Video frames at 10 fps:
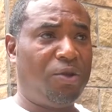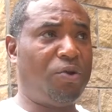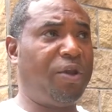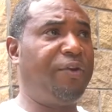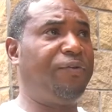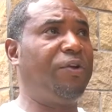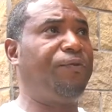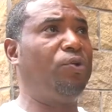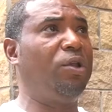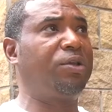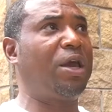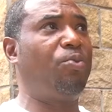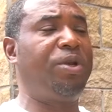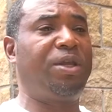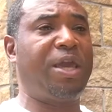You know, even if you look at
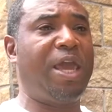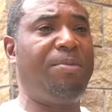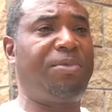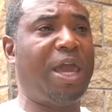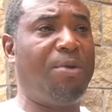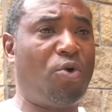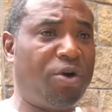when the game came